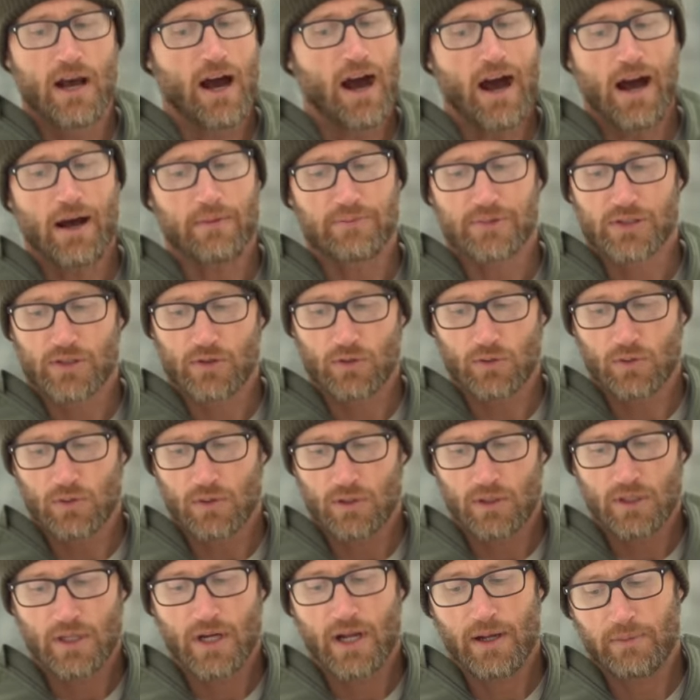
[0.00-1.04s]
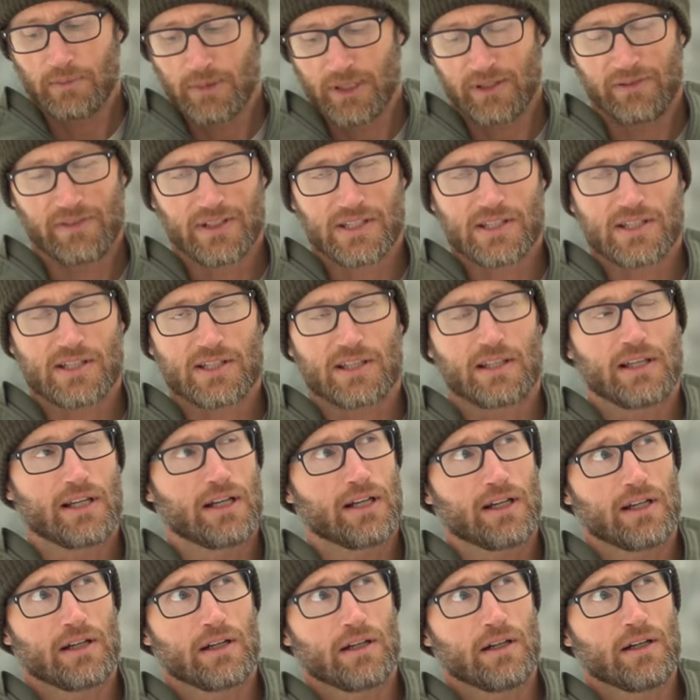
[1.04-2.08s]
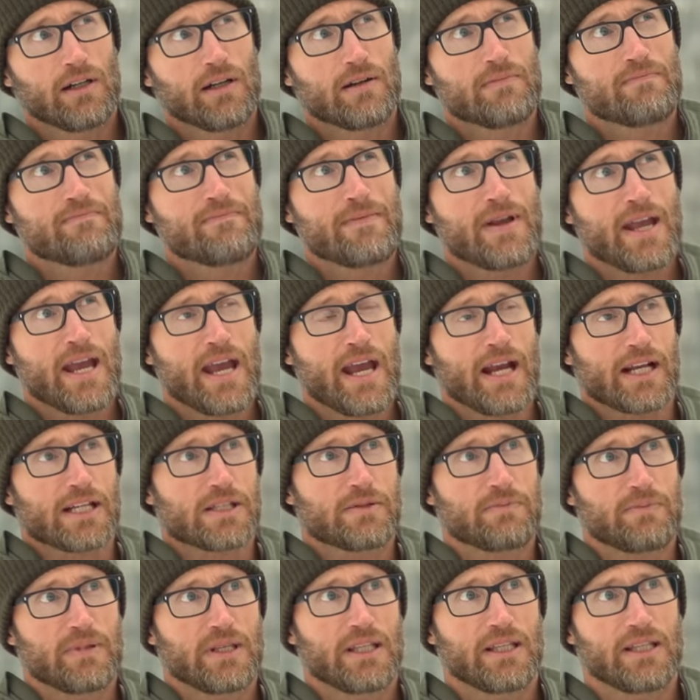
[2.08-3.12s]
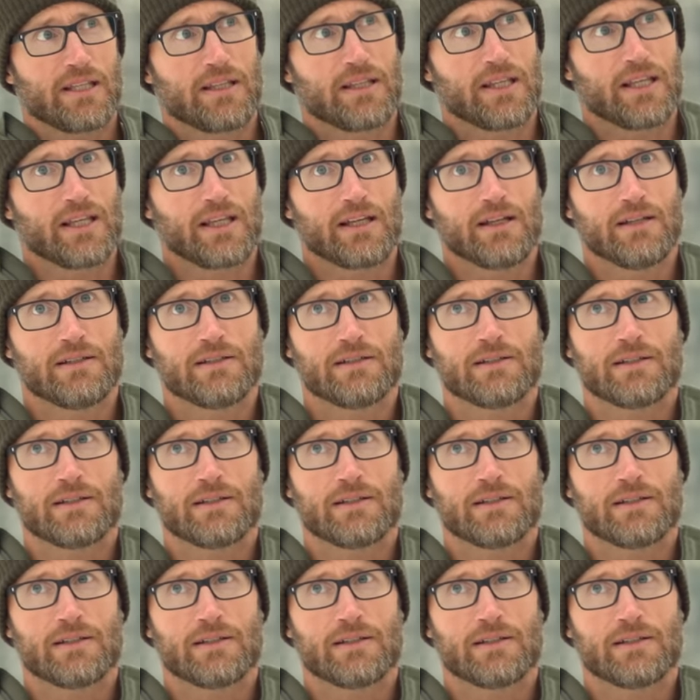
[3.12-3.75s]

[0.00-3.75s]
Ops Core, I believe it's their X P